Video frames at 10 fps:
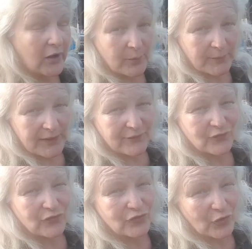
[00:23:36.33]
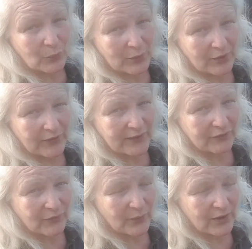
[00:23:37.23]
learnt my lesson, don't plant
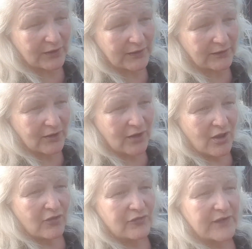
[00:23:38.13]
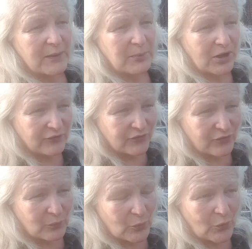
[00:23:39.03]
out so early. So then I planted
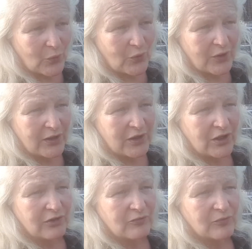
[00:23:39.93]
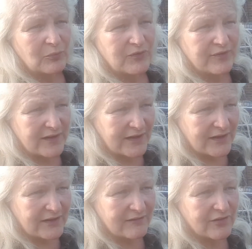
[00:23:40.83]
some more from
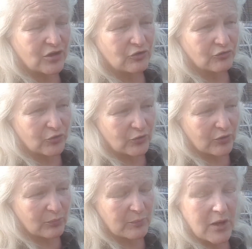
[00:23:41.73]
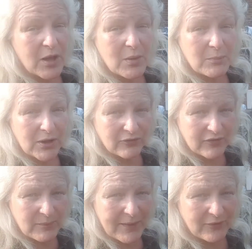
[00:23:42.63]
seed, grew them,
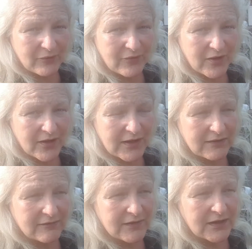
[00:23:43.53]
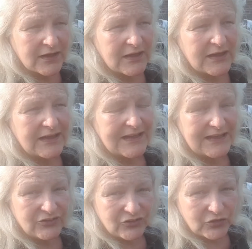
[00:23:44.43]
planted them outside
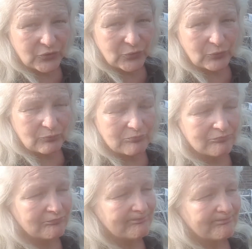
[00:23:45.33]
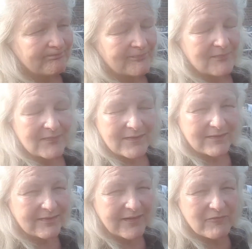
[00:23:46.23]
late June.
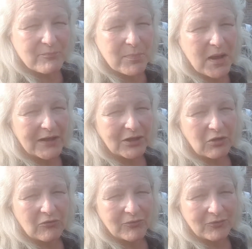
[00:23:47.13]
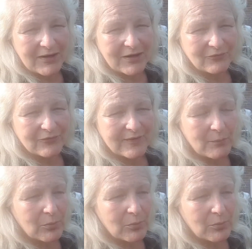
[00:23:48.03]
They've barely got off the ground. They're